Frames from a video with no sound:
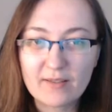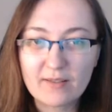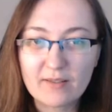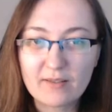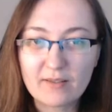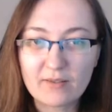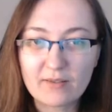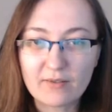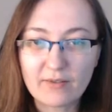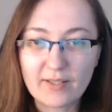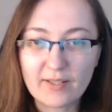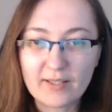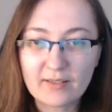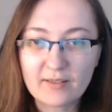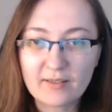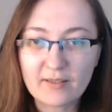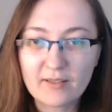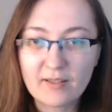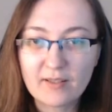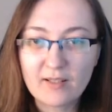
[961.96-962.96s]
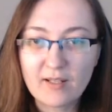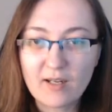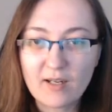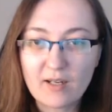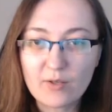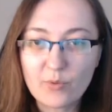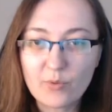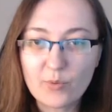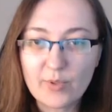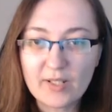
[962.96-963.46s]
Ryang, are you
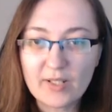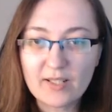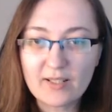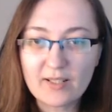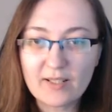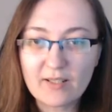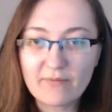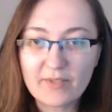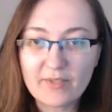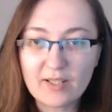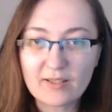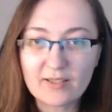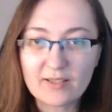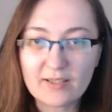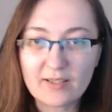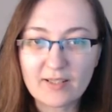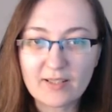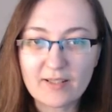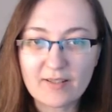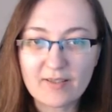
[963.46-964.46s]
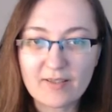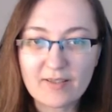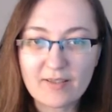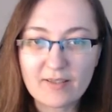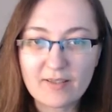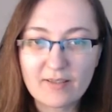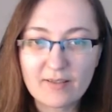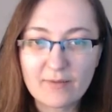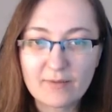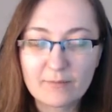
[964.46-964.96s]
really leaving like this?
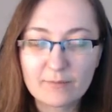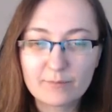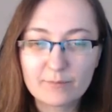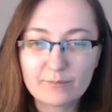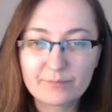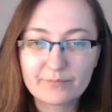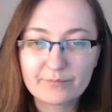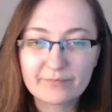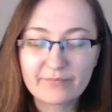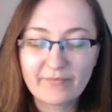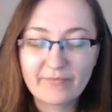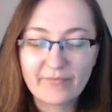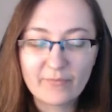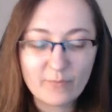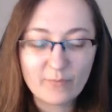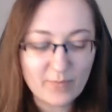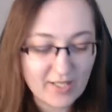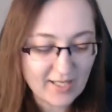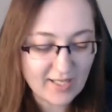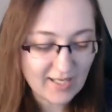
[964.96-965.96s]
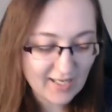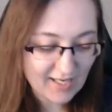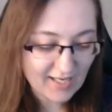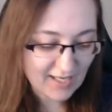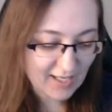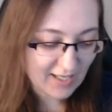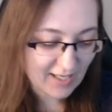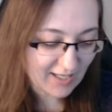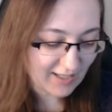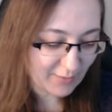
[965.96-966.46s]

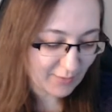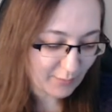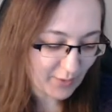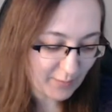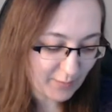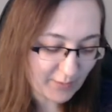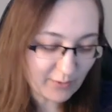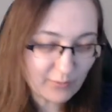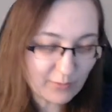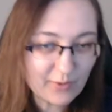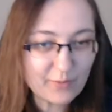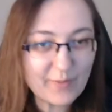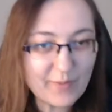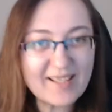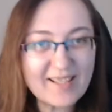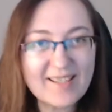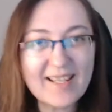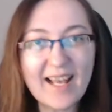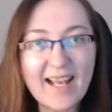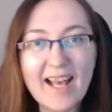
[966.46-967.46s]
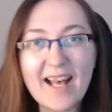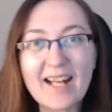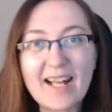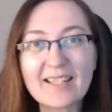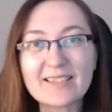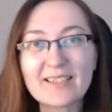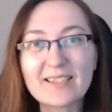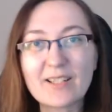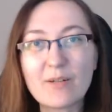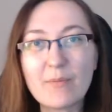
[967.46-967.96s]
Yeah, people would be
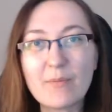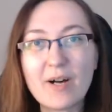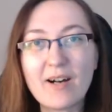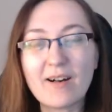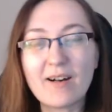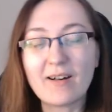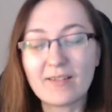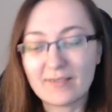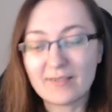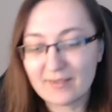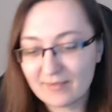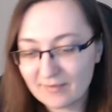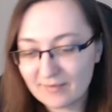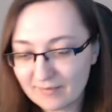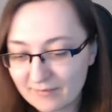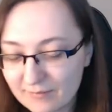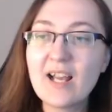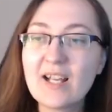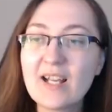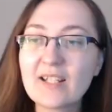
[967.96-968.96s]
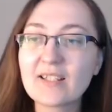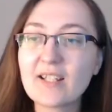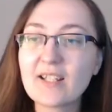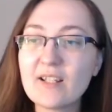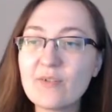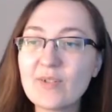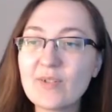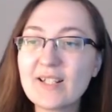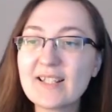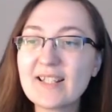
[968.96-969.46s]
sad. Come on. Can you
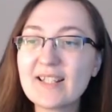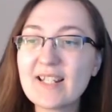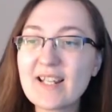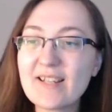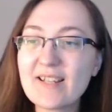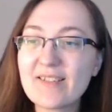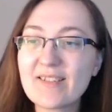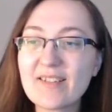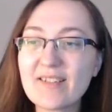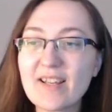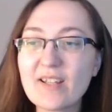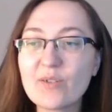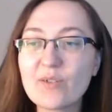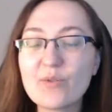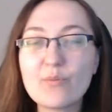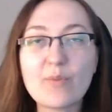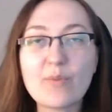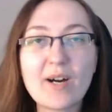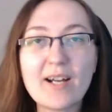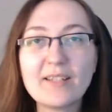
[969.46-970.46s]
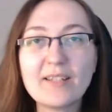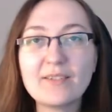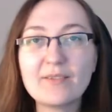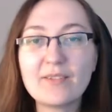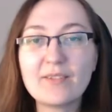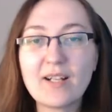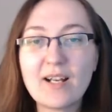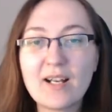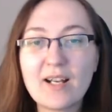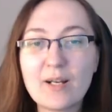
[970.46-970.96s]
at least say goodbye to
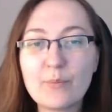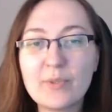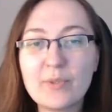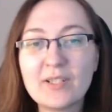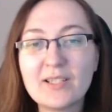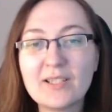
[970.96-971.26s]
them?